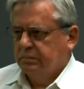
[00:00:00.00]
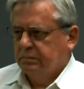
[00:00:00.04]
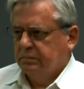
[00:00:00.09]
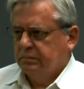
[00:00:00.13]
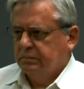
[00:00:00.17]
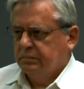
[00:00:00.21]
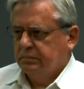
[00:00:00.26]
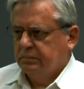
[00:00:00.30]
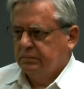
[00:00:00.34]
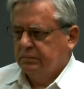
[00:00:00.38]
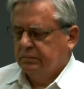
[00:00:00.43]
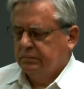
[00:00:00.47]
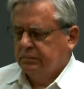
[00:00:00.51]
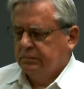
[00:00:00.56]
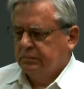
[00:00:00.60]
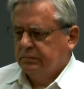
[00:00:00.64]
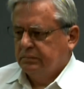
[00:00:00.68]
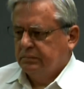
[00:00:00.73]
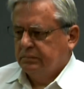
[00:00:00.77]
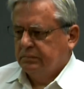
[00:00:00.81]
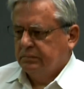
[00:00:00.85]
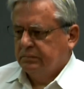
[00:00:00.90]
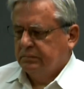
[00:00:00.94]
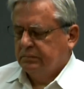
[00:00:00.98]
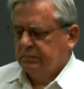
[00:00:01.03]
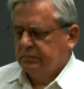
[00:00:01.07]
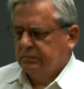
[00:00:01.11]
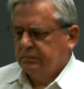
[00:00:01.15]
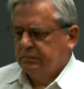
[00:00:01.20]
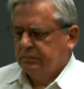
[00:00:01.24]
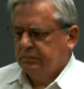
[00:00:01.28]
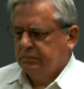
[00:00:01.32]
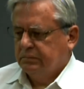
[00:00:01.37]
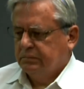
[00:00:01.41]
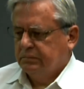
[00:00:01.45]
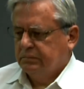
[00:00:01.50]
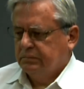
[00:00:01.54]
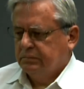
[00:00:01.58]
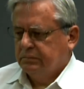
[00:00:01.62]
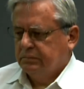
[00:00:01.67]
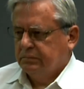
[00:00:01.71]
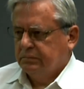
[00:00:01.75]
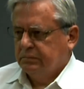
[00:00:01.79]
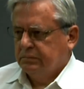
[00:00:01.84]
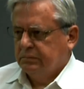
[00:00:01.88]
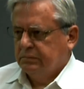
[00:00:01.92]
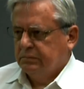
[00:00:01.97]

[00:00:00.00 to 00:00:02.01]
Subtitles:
[no speech]